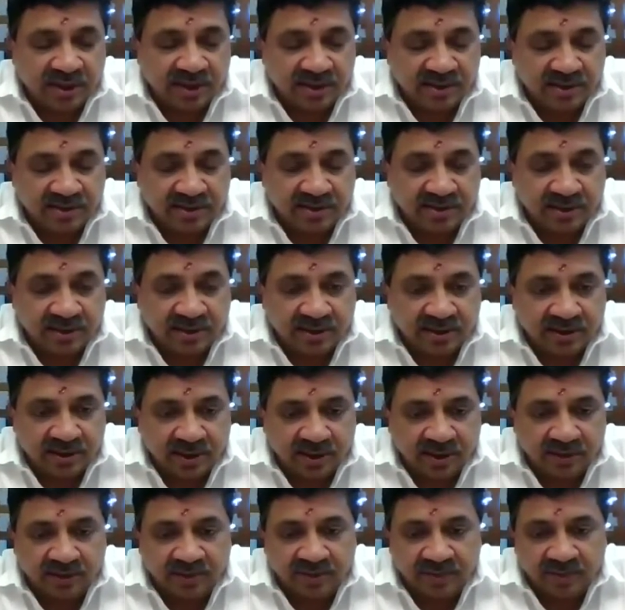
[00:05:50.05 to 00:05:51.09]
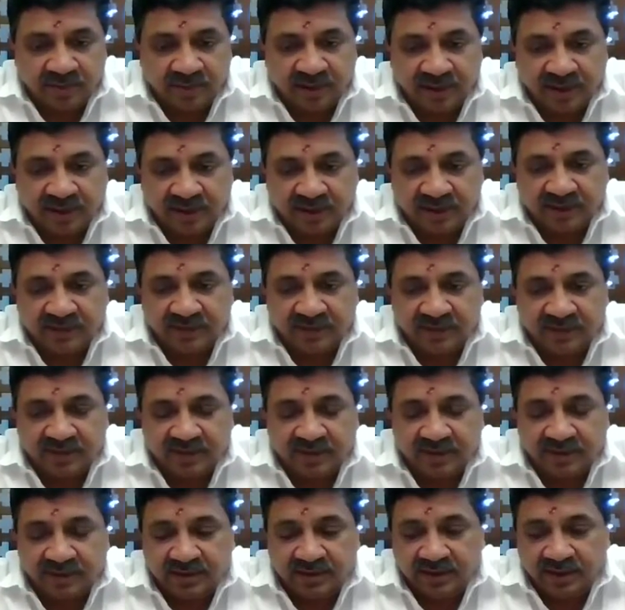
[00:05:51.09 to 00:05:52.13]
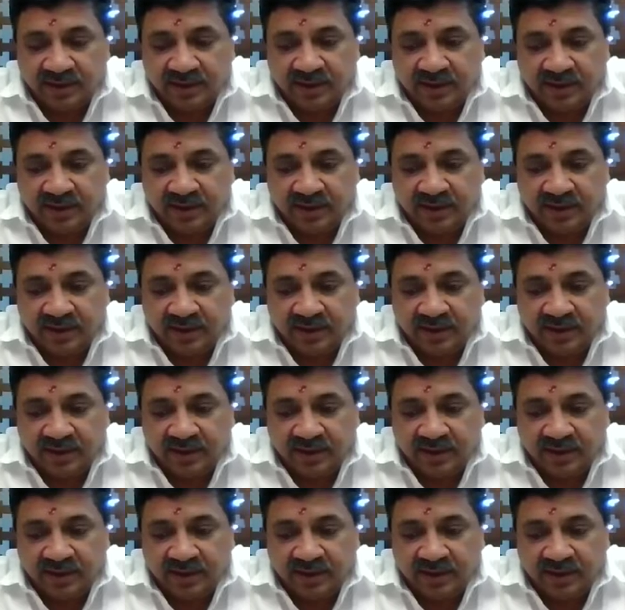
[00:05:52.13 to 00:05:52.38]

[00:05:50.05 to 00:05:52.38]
as economic activity